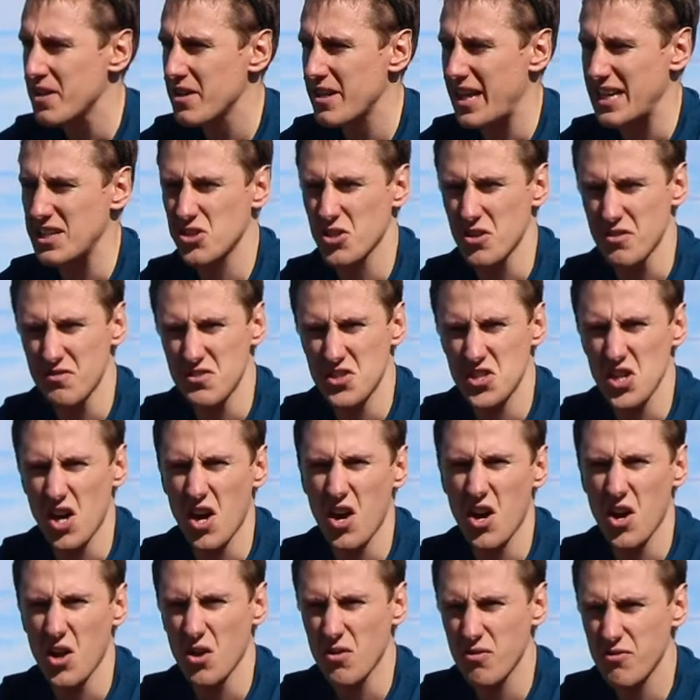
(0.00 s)
that sort of
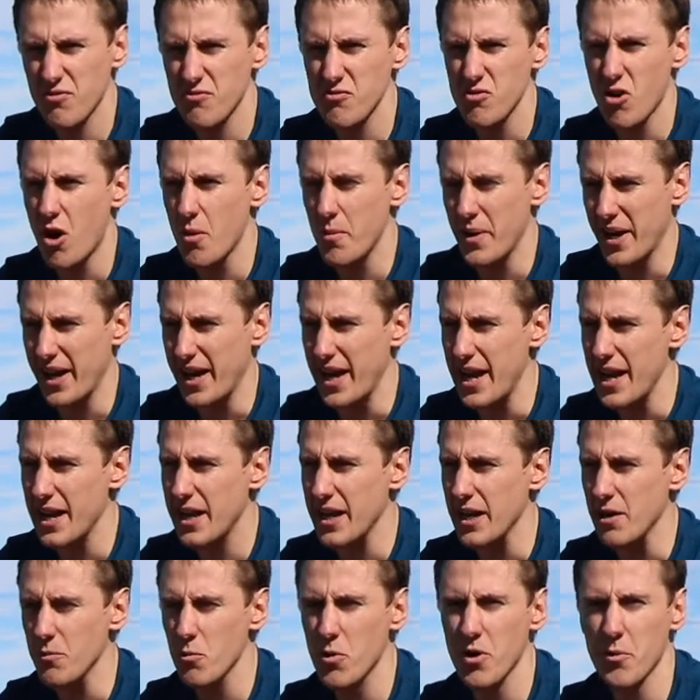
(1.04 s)
dull throbbing
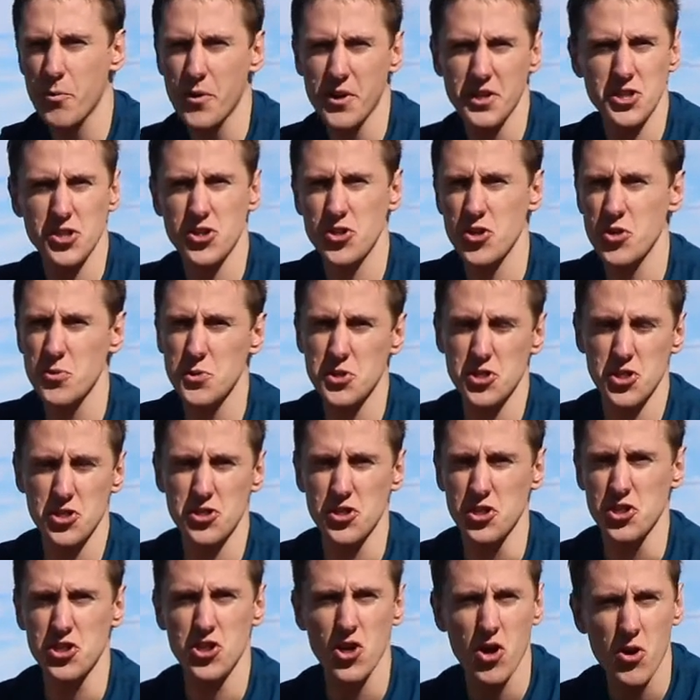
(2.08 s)
ache and what I wanted to do was
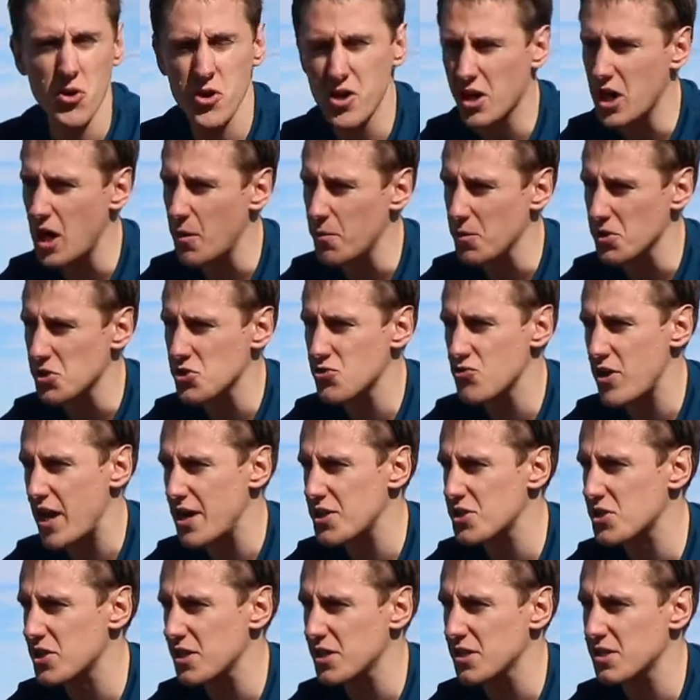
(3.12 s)
just to show you a couple of
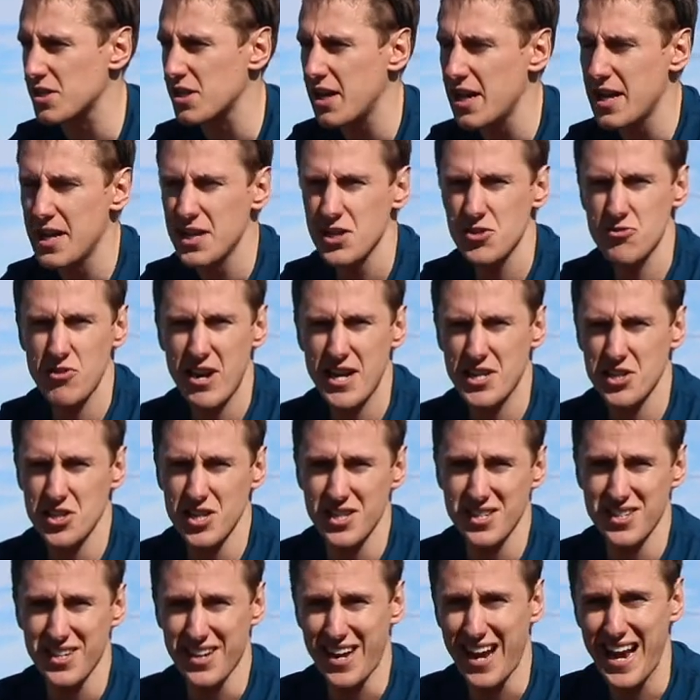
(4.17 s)
stretches
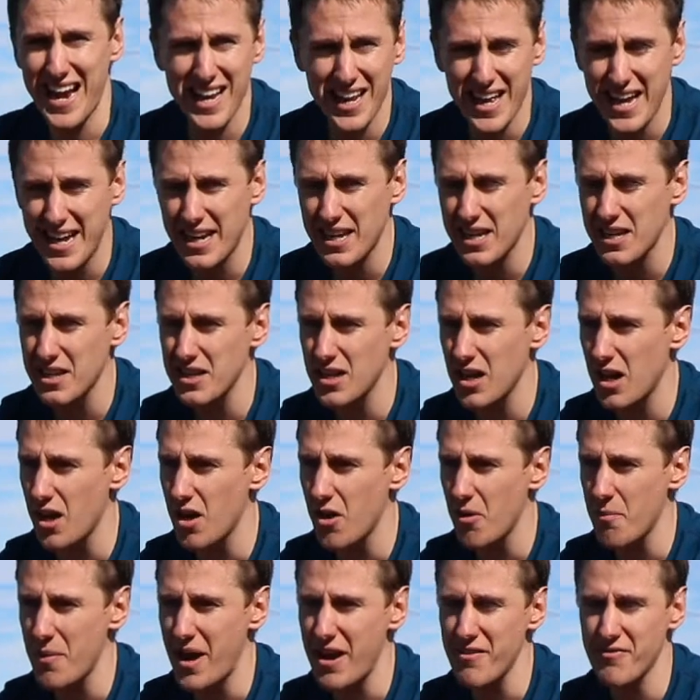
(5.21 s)
stretches that I like um,